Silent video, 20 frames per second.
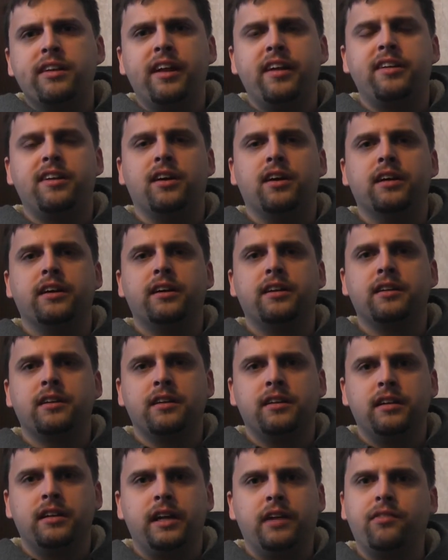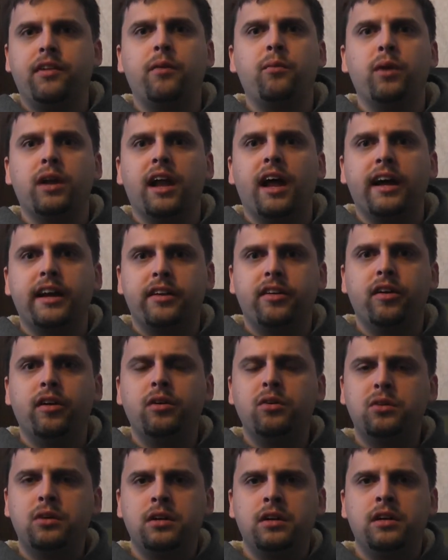they should, if they would like
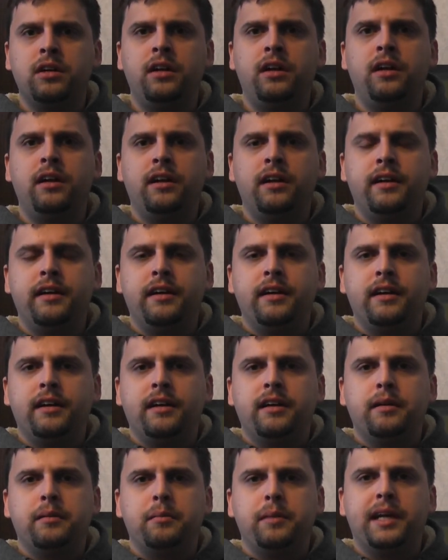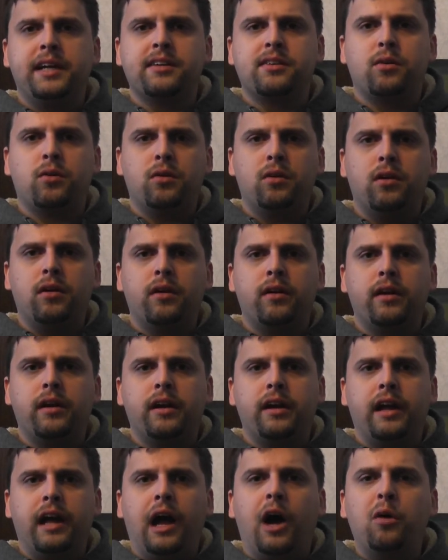to. Because horror
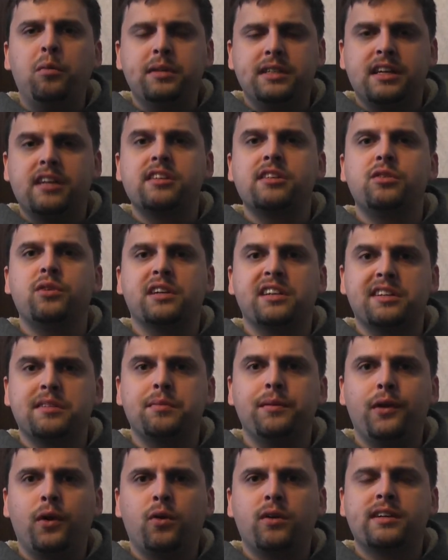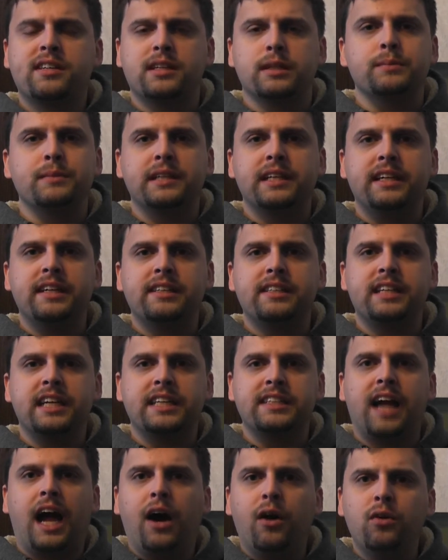helps us to explore some of these
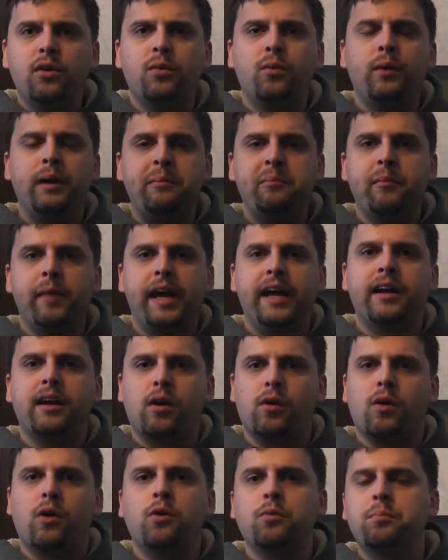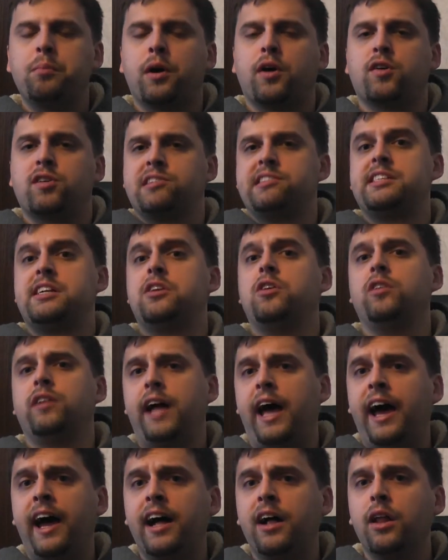things. How do we make our own
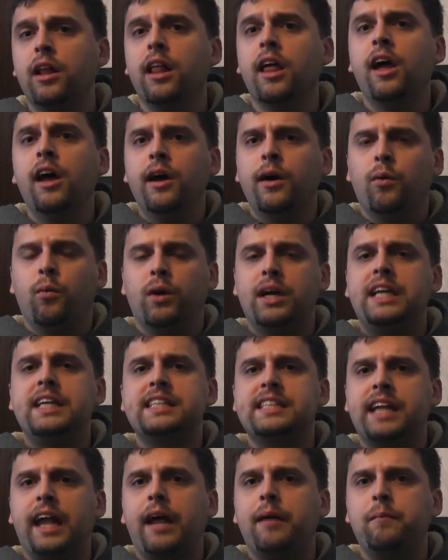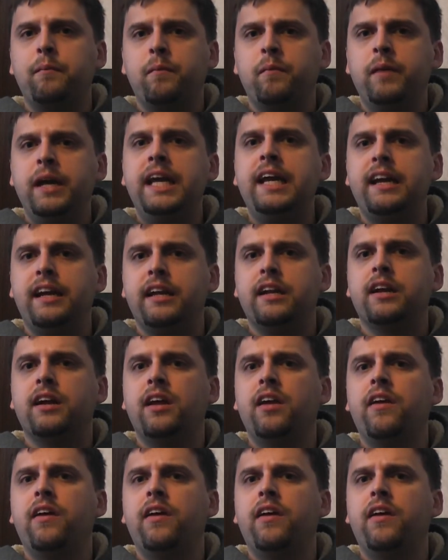personal hell? What does that mean